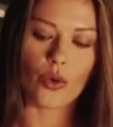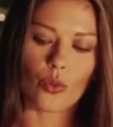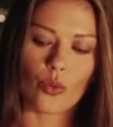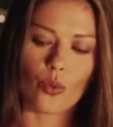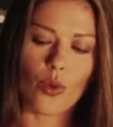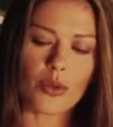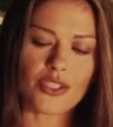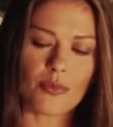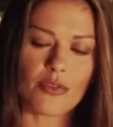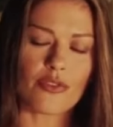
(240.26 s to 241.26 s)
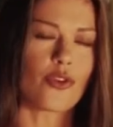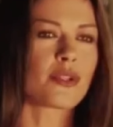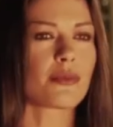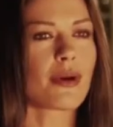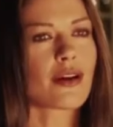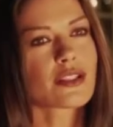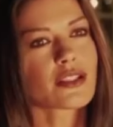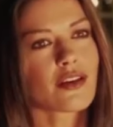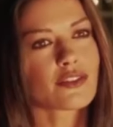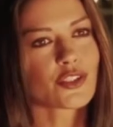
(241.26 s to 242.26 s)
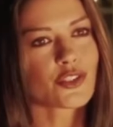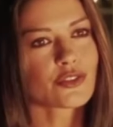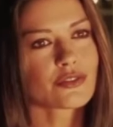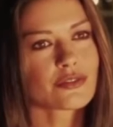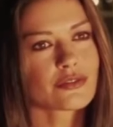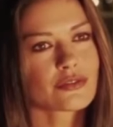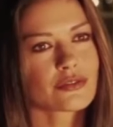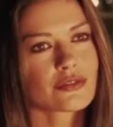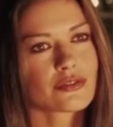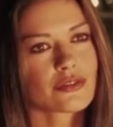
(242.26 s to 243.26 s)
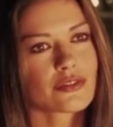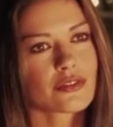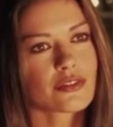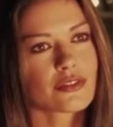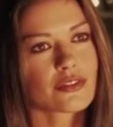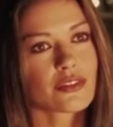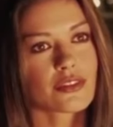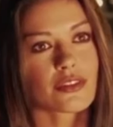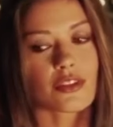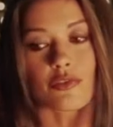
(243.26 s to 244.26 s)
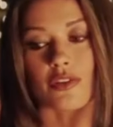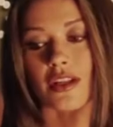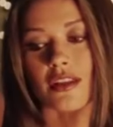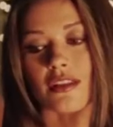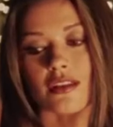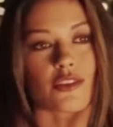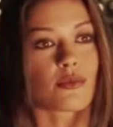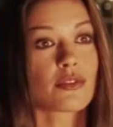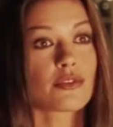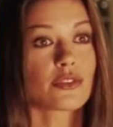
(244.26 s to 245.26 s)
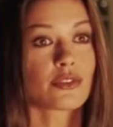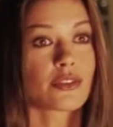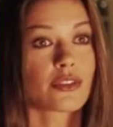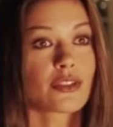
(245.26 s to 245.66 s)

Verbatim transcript: which make their conversations engaging and impactful. When you're able to regulate your emotions, you